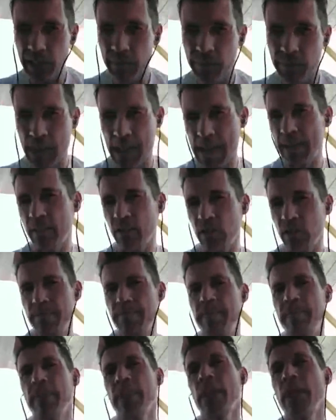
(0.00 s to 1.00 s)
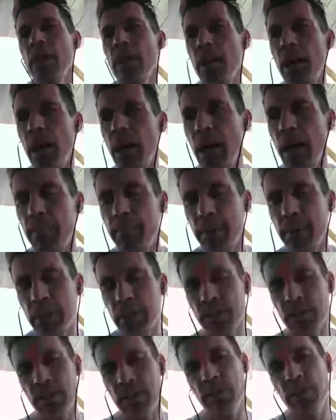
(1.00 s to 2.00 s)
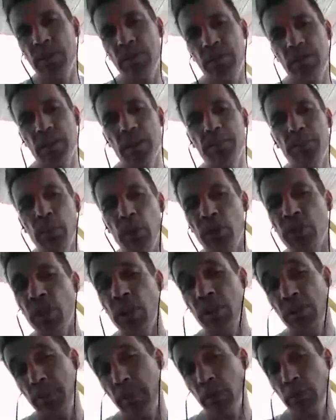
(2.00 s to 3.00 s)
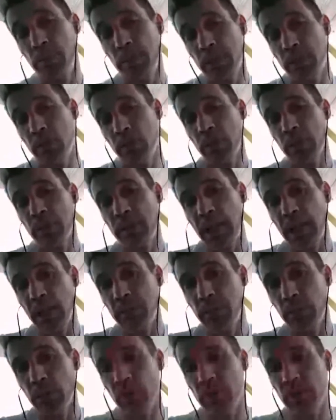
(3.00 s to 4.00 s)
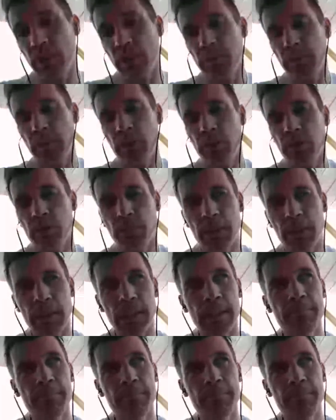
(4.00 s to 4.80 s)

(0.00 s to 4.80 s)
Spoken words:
things, because these books aren't supposed to be sort of textbooks. They're supposed to be,